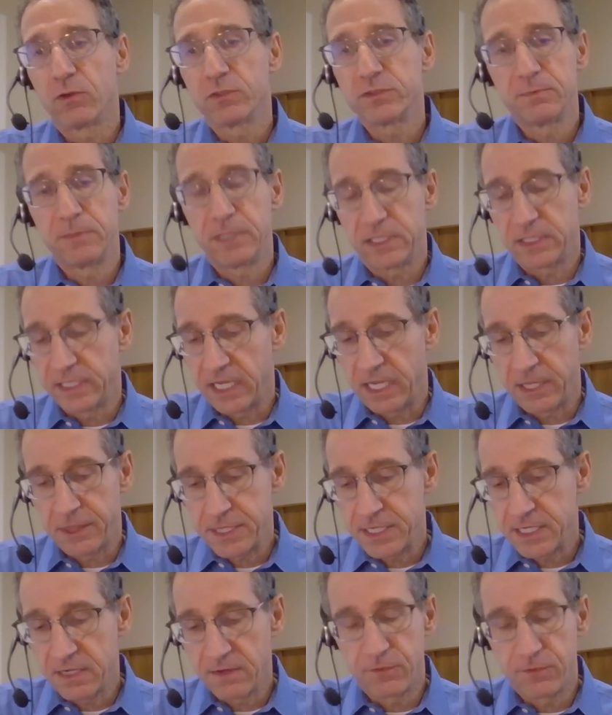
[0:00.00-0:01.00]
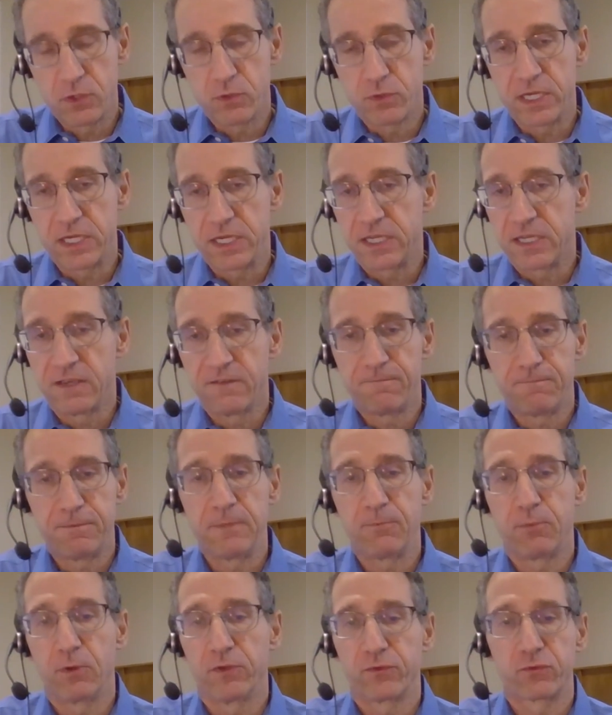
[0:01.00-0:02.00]
ultimately, I think if you can give
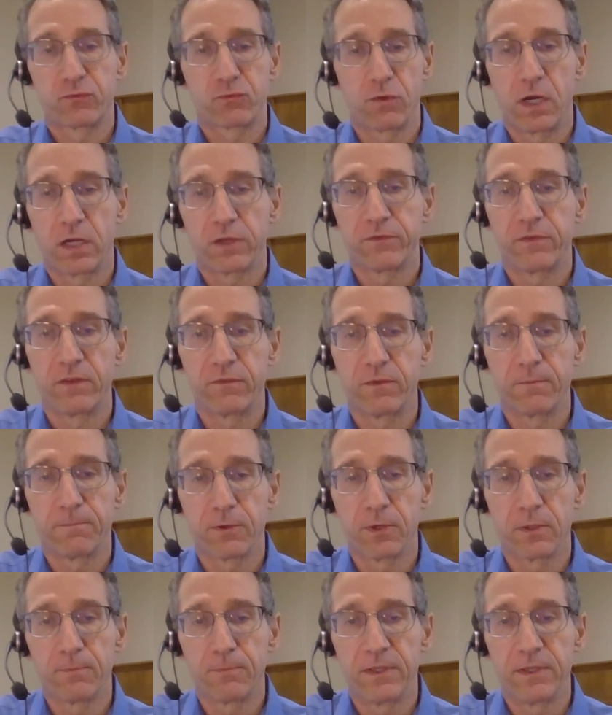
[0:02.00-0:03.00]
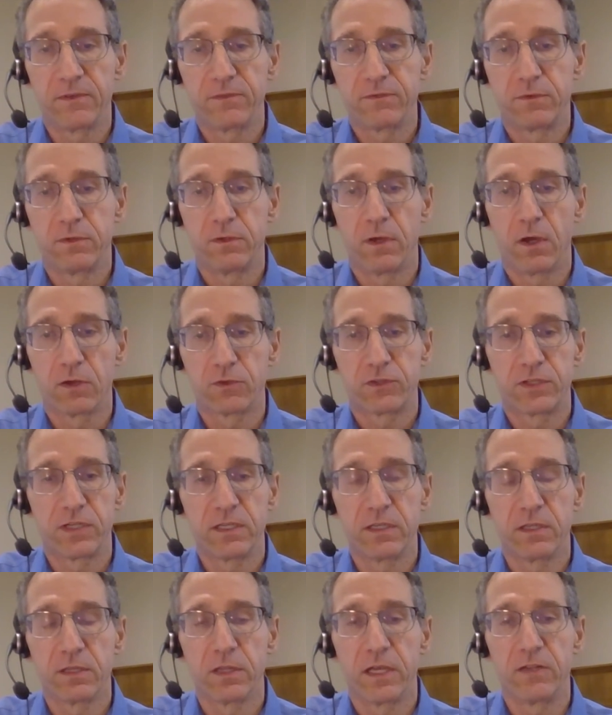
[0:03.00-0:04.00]
people a strong sense of purpose to
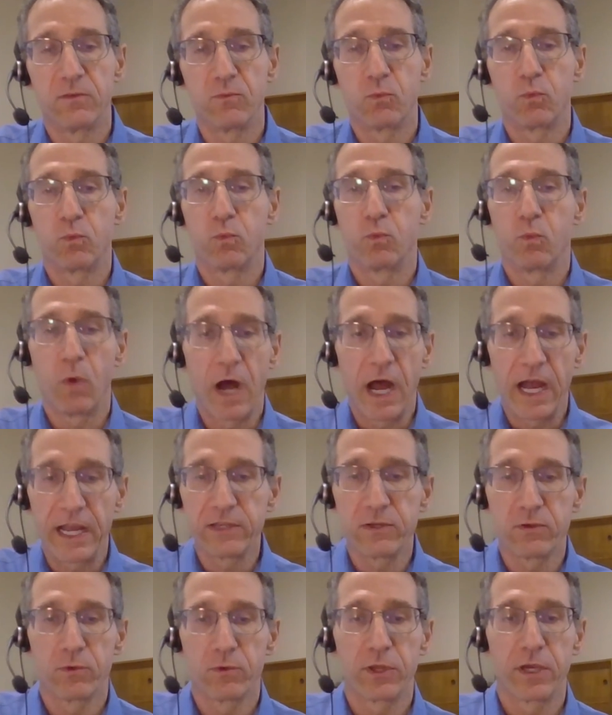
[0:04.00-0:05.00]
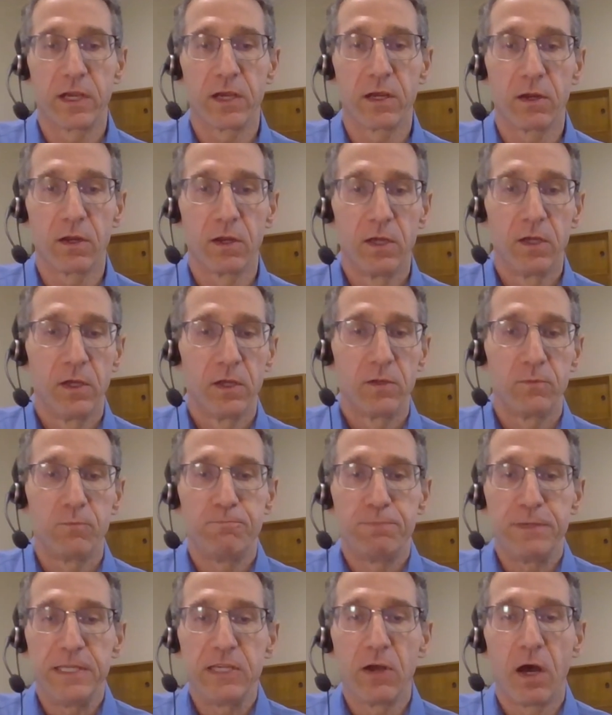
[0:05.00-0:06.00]
articulate why you're there
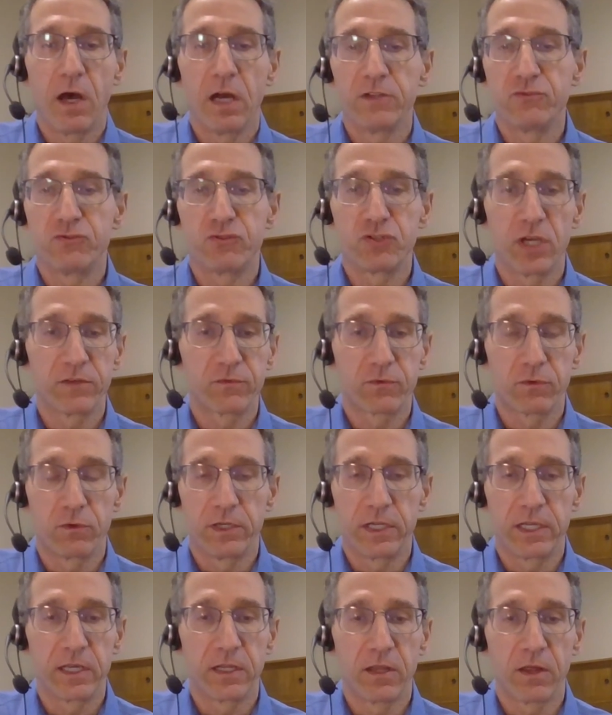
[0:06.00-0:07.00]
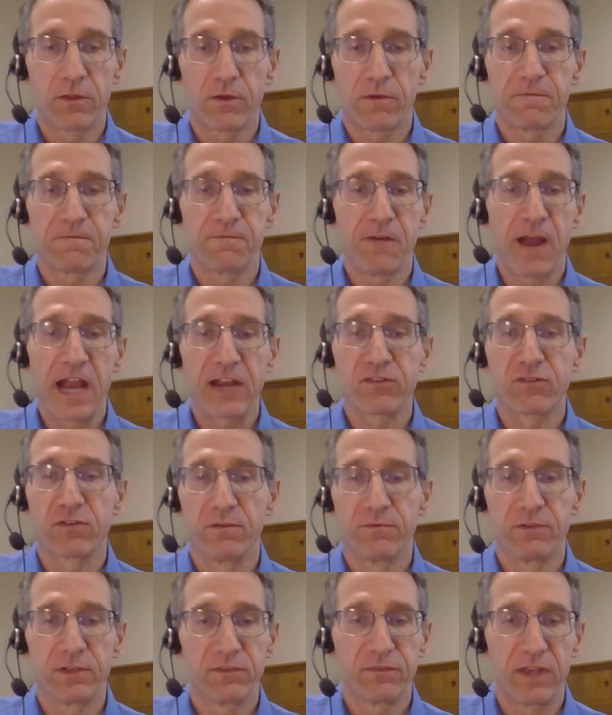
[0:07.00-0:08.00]
beyond just earning another
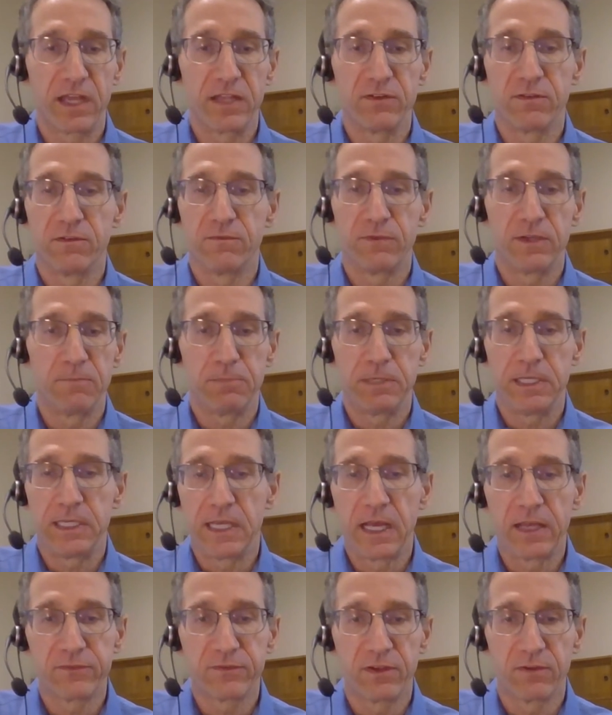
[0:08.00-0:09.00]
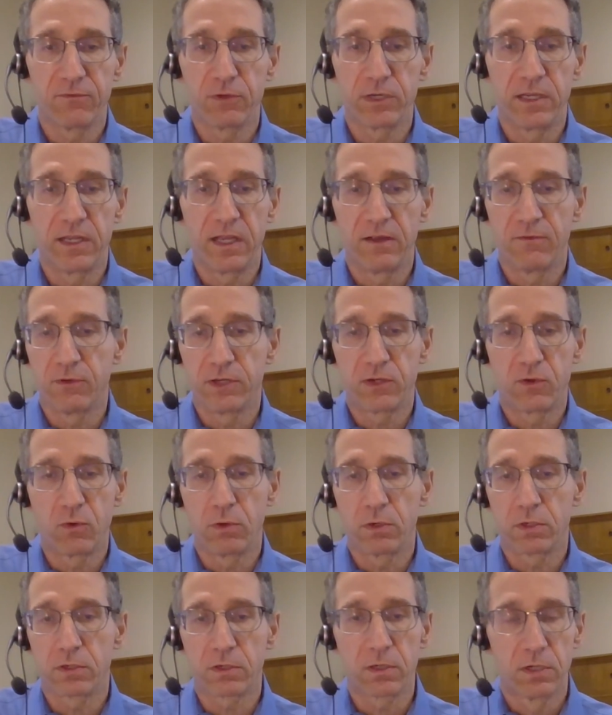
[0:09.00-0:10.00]
fraction of a cent of EPS every
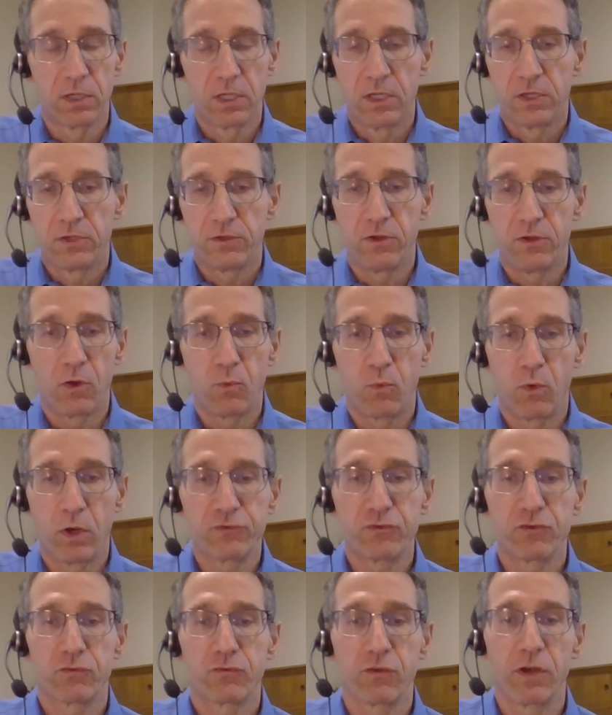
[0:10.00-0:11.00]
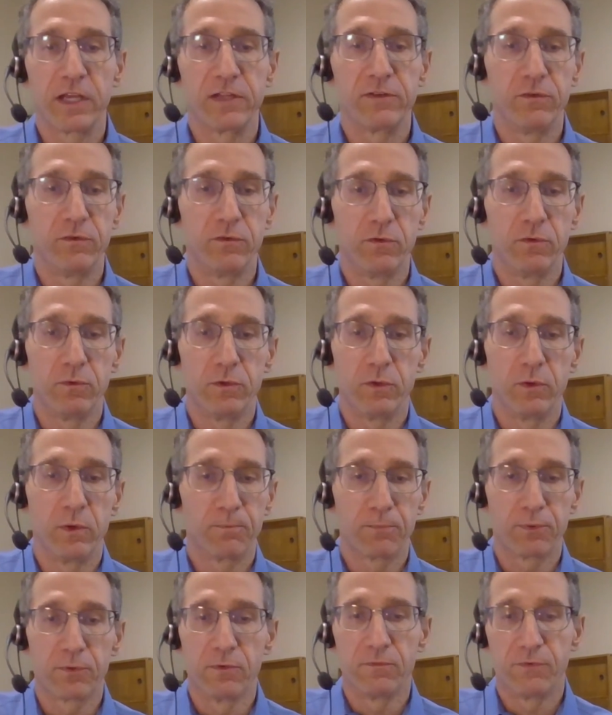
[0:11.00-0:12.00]
quarter, what you're trying to do to
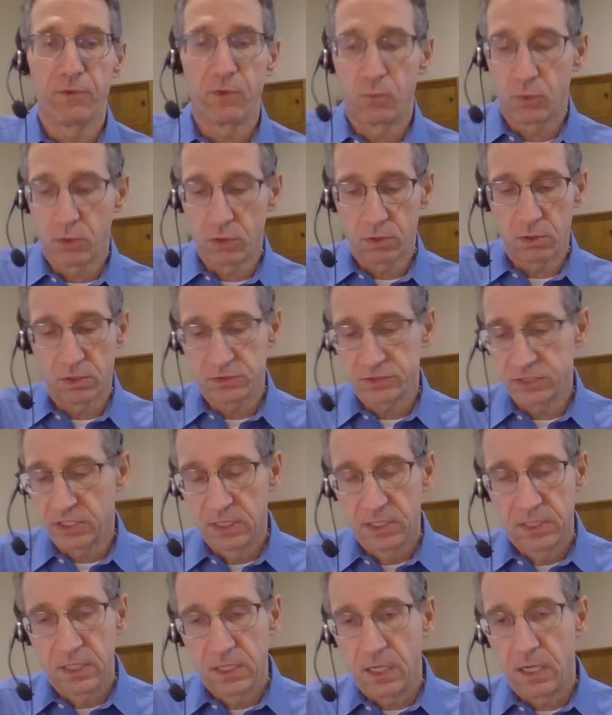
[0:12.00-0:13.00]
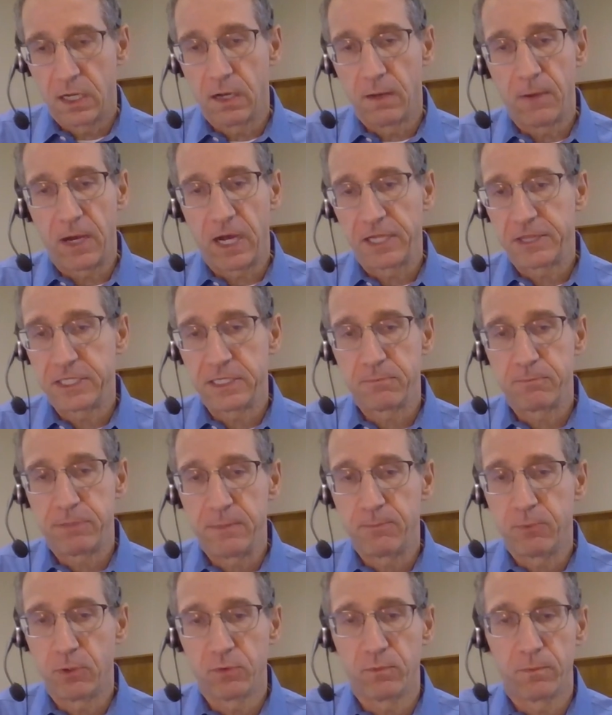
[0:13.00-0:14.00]
improve the world. I think
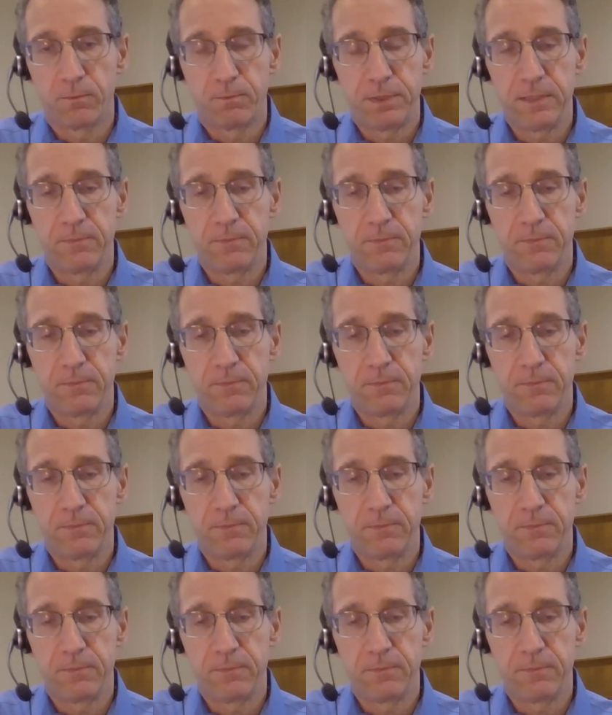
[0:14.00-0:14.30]
people